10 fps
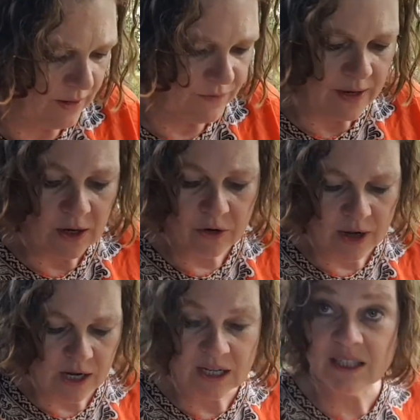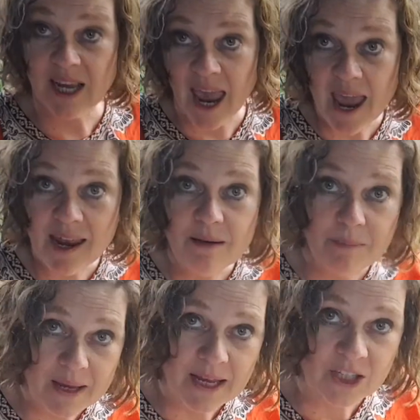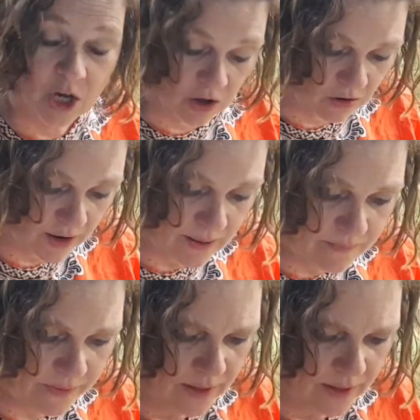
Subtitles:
of the ingredients can be thyme.